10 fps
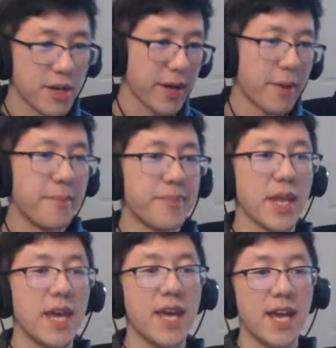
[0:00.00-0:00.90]
Here we go.
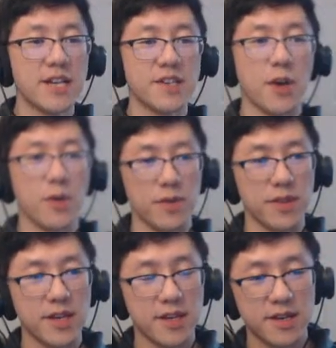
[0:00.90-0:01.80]
So
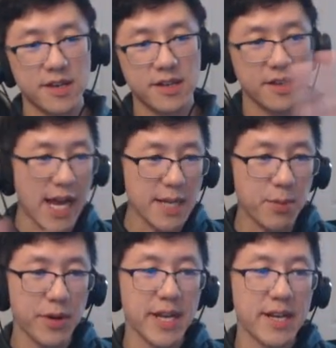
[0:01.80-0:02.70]
the last
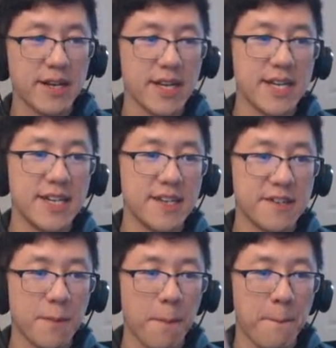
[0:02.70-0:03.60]
point here
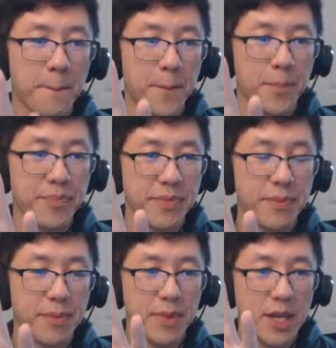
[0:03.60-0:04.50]
is
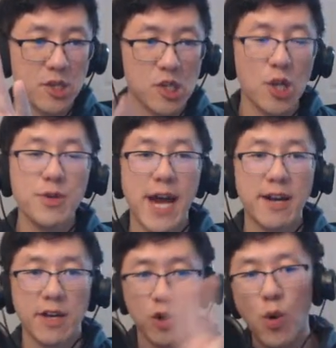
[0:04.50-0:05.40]
slow
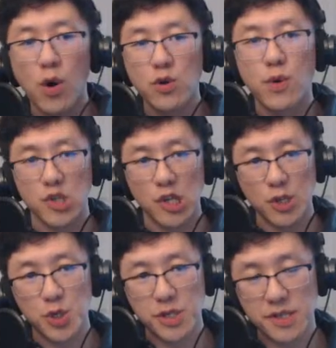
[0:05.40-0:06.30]
down on quote unquote
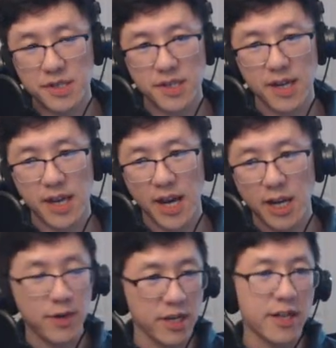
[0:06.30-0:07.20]
solutions. And
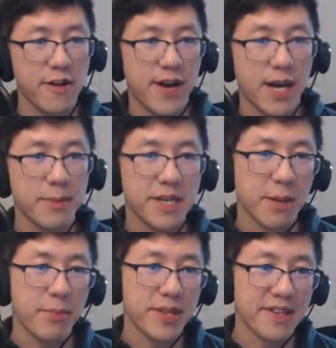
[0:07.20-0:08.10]
I want to clarify because I
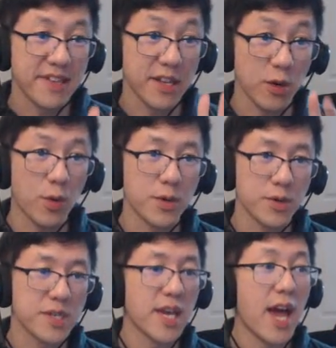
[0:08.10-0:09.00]
put this in quotes.